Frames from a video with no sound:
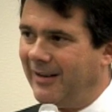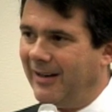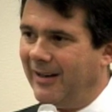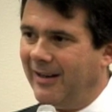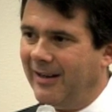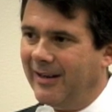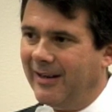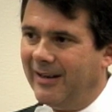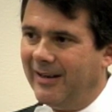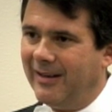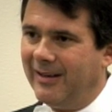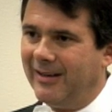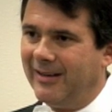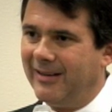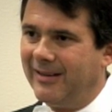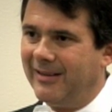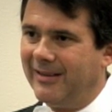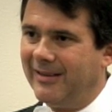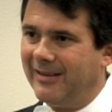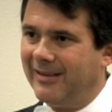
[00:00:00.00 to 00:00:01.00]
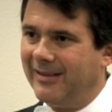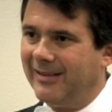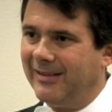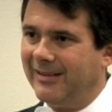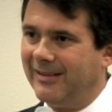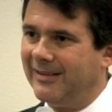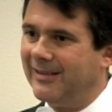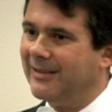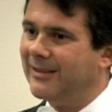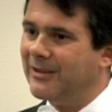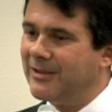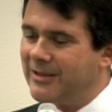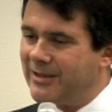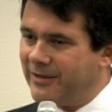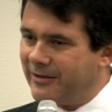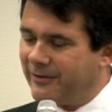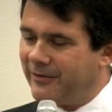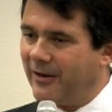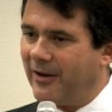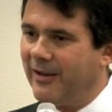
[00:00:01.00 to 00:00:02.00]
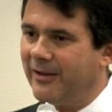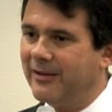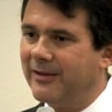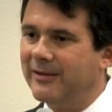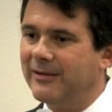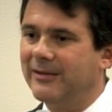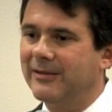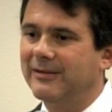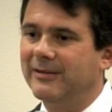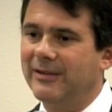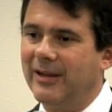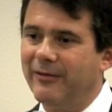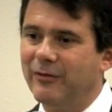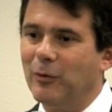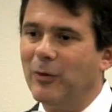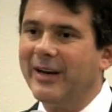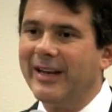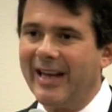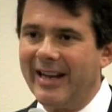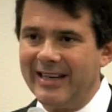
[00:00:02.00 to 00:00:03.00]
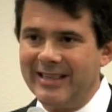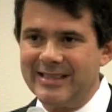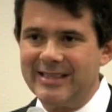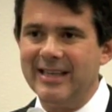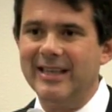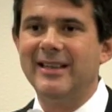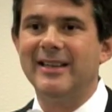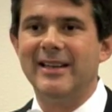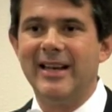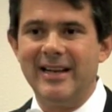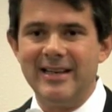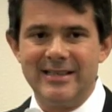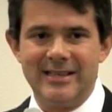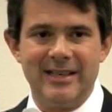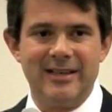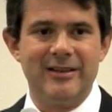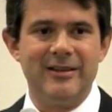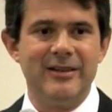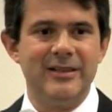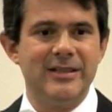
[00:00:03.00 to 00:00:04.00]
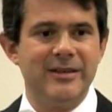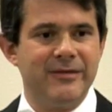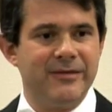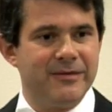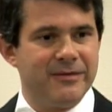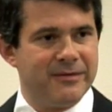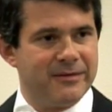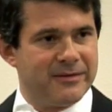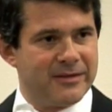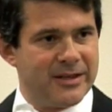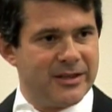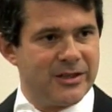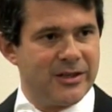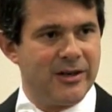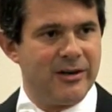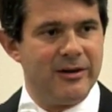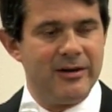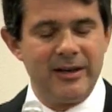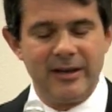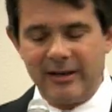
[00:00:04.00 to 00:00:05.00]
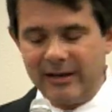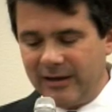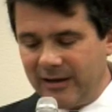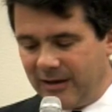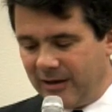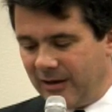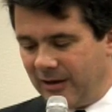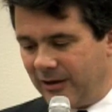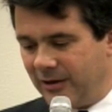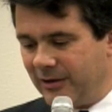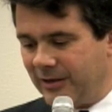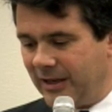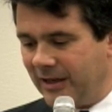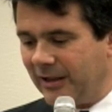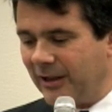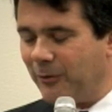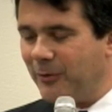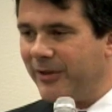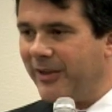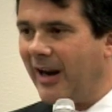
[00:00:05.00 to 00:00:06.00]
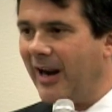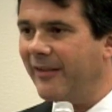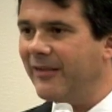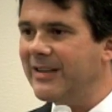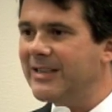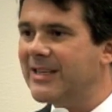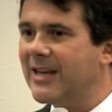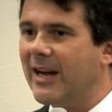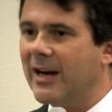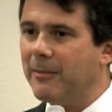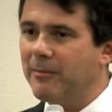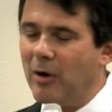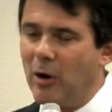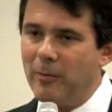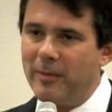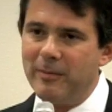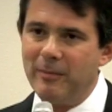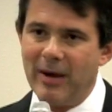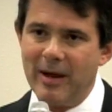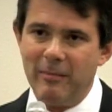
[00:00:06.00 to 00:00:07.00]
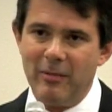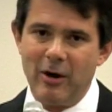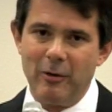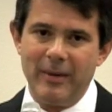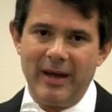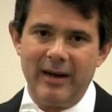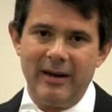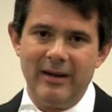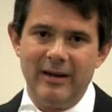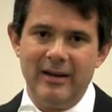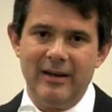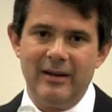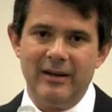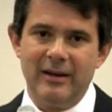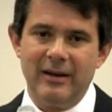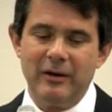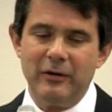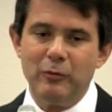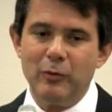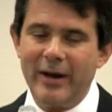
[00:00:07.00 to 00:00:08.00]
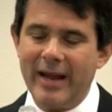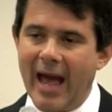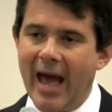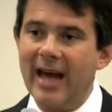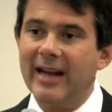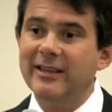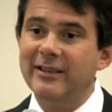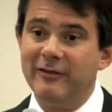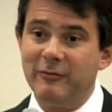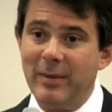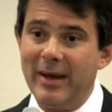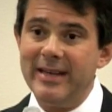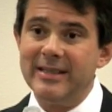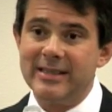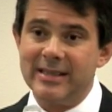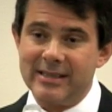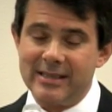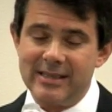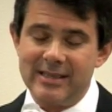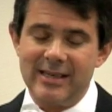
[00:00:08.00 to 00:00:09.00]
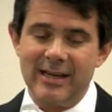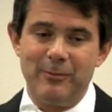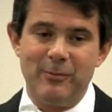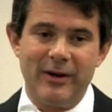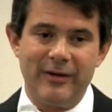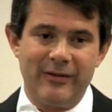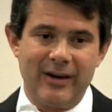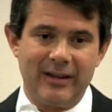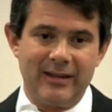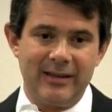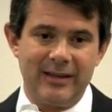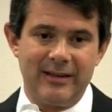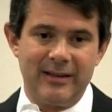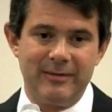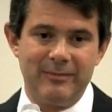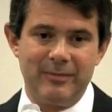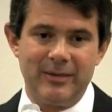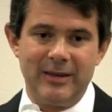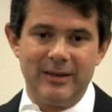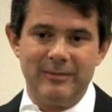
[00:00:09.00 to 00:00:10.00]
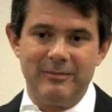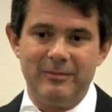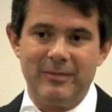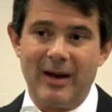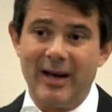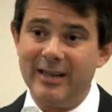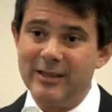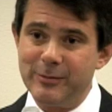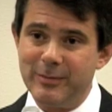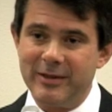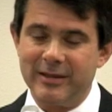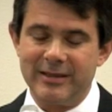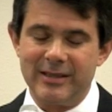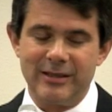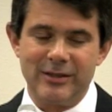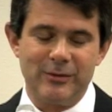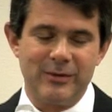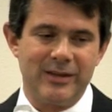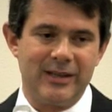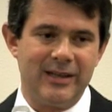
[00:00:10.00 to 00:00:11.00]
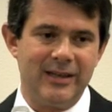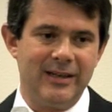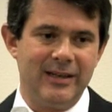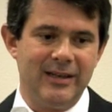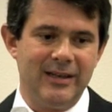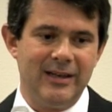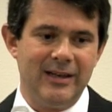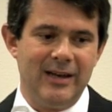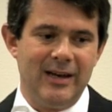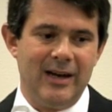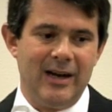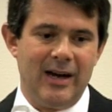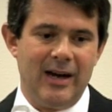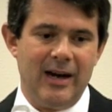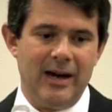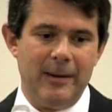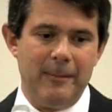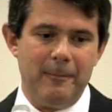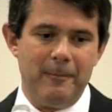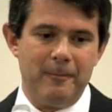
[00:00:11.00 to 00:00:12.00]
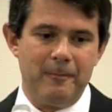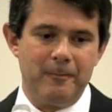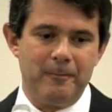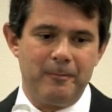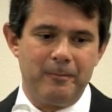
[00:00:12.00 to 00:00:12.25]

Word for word: uh, you see your father a loved one getting sick and getting sicker. It's a concern, and you're dealing with it obviously on a moment by moment reactive basis, the same way, frankly, that the hospital deals with it. Um,